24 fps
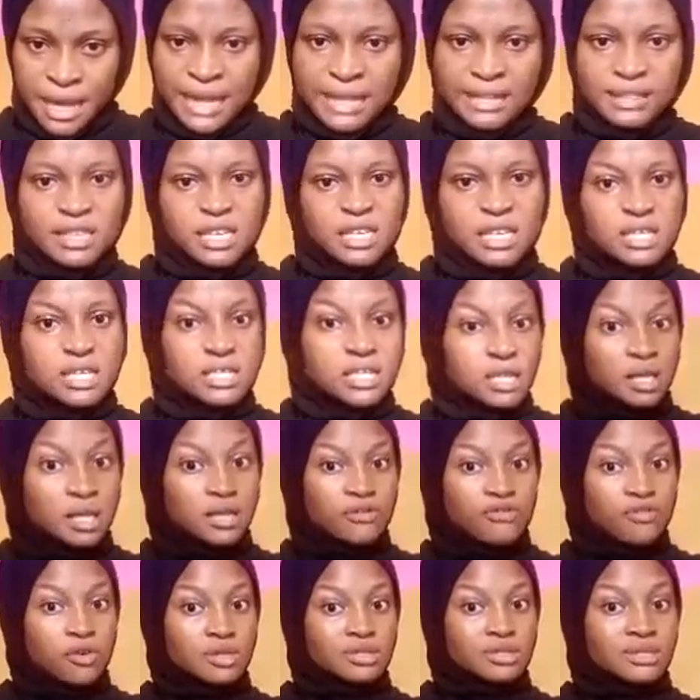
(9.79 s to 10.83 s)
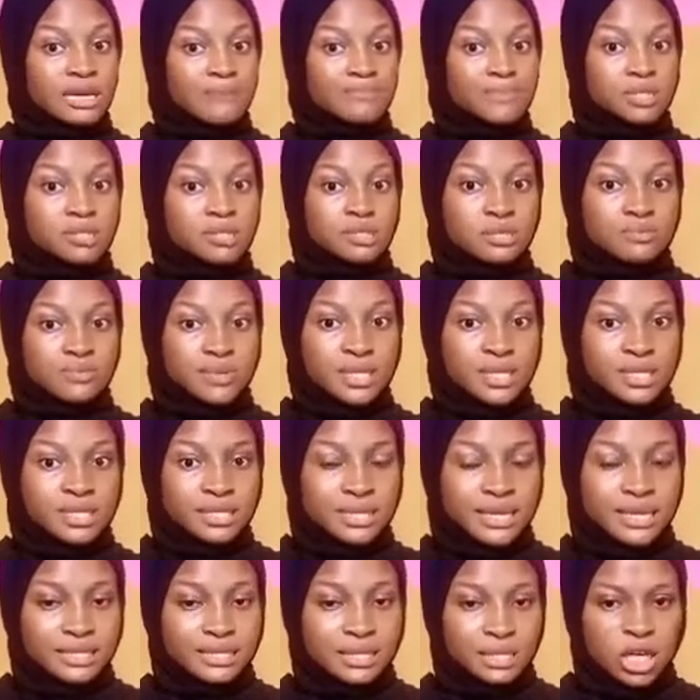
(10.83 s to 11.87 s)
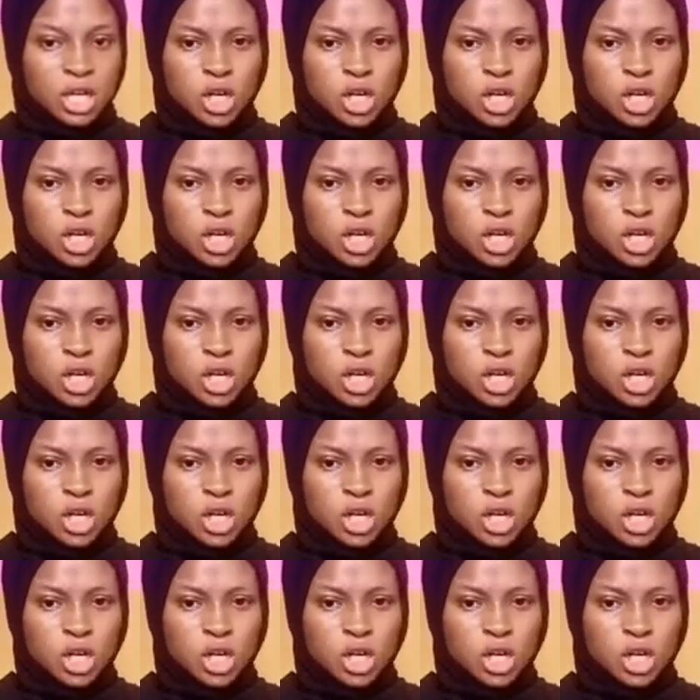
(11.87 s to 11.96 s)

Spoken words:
This is not the first time this is being said.